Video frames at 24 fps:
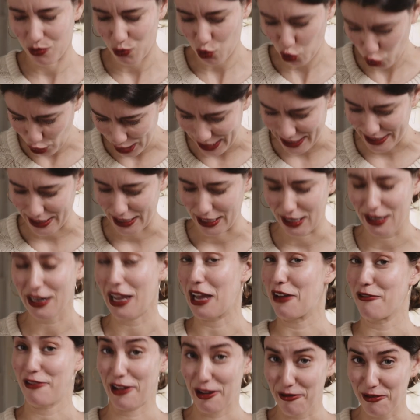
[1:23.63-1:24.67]
dressing
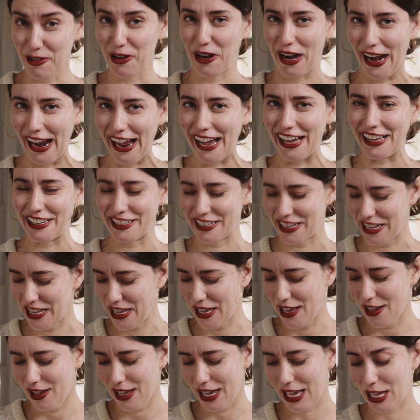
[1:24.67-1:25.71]
I've ever had,
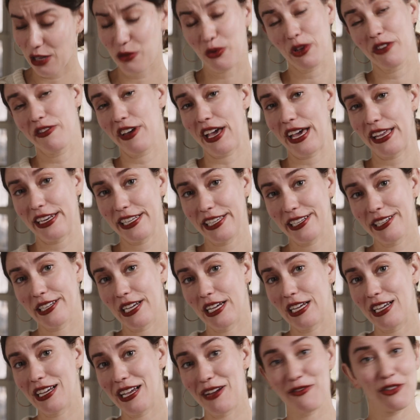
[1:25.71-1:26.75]
and we've had it
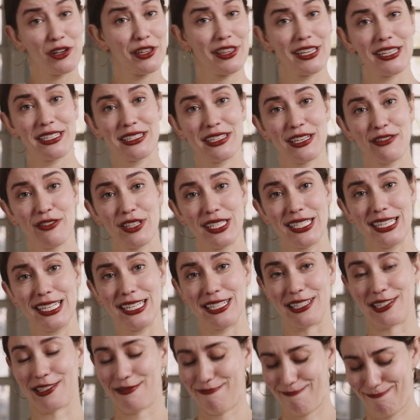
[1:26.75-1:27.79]
every Thanksgiving
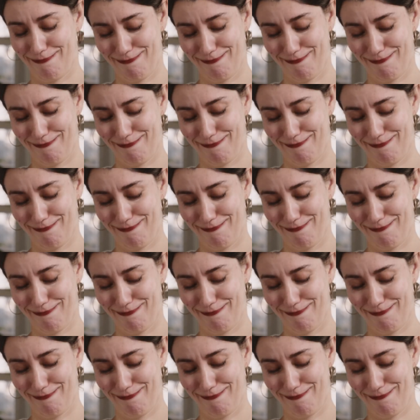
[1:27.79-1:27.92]
since.